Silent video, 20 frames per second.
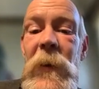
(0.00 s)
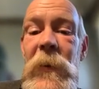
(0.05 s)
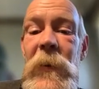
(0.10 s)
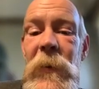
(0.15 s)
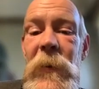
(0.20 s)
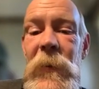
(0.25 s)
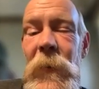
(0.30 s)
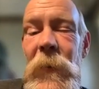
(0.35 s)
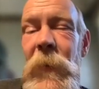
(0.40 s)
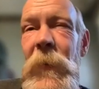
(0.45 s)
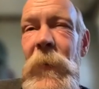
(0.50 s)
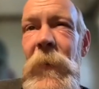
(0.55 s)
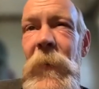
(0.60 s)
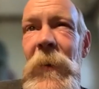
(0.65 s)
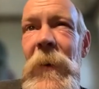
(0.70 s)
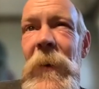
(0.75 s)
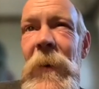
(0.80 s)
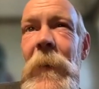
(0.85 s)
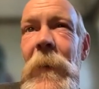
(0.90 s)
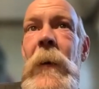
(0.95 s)

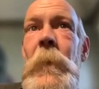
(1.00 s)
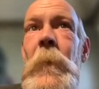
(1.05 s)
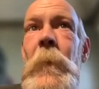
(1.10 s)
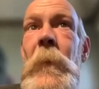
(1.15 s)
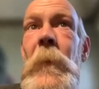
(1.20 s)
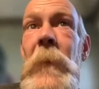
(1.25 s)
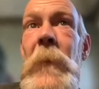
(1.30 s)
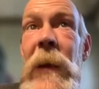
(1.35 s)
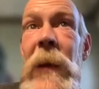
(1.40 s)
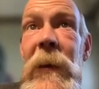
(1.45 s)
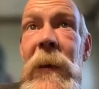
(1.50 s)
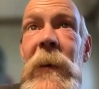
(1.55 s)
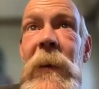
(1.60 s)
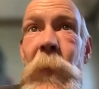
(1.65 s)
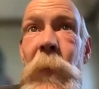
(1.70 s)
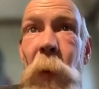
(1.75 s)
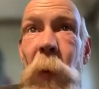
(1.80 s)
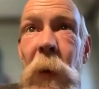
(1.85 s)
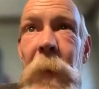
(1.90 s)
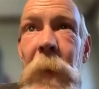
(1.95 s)
door, making
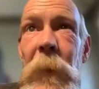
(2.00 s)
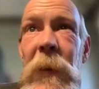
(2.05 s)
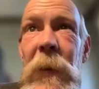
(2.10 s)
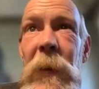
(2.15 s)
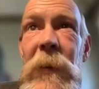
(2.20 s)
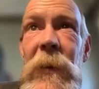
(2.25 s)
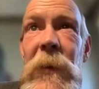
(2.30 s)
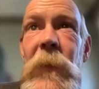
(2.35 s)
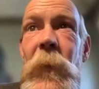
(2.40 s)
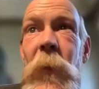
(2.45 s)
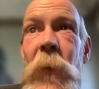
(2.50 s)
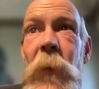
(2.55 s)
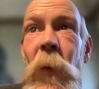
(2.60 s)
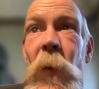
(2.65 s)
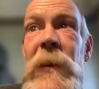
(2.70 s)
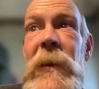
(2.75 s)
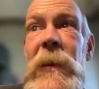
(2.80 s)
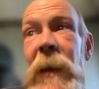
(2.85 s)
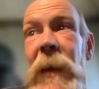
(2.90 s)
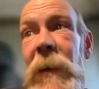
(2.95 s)
appointments for
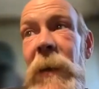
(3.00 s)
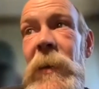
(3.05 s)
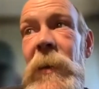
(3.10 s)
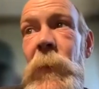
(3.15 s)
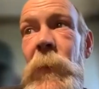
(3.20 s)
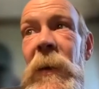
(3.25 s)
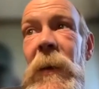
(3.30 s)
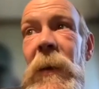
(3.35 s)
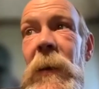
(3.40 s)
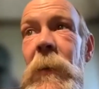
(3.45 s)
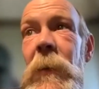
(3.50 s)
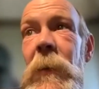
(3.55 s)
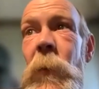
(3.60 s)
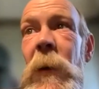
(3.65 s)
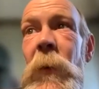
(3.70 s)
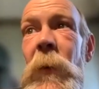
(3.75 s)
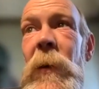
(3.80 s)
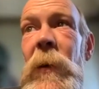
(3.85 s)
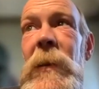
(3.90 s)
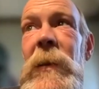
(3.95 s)
salesmen.
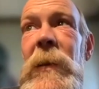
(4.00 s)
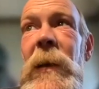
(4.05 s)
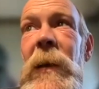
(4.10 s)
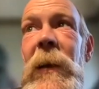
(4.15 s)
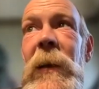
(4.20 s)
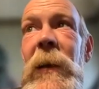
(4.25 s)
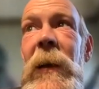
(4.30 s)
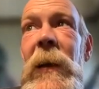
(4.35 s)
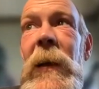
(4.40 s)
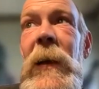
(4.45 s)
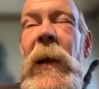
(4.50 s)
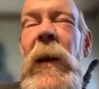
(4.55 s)
We were selling